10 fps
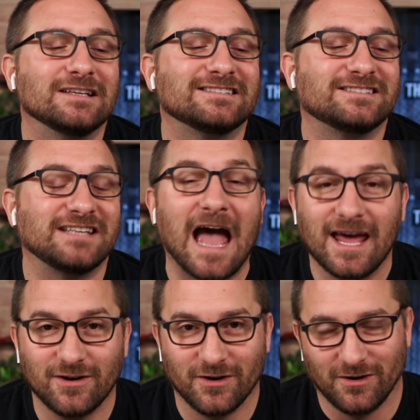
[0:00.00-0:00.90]

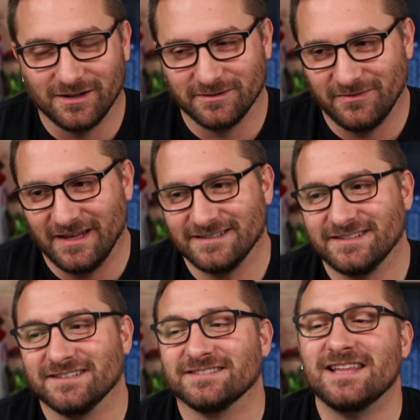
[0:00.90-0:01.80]
sat on all of
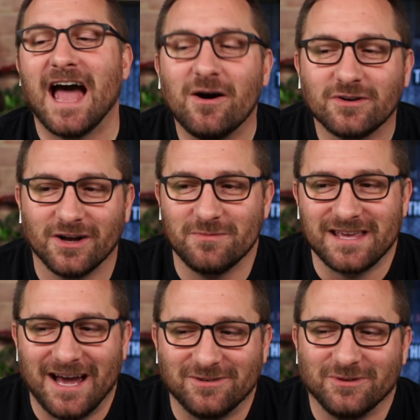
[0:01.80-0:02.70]
this and is now
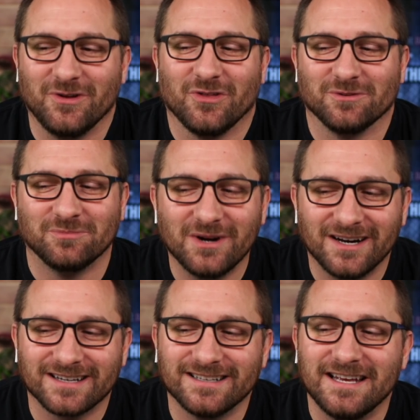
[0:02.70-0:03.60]
coming out with a
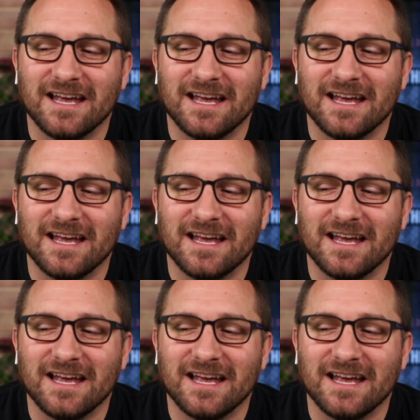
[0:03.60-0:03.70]
book.